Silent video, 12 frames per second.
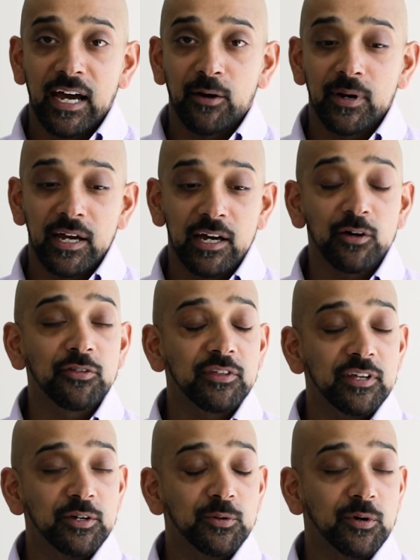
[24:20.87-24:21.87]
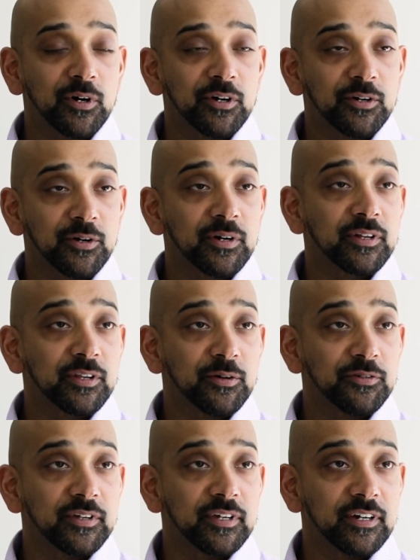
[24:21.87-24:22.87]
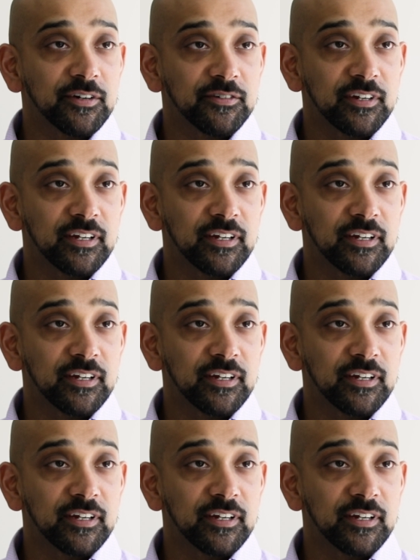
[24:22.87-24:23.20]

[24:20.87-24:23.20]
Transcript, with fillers: how healthy you are during those years and,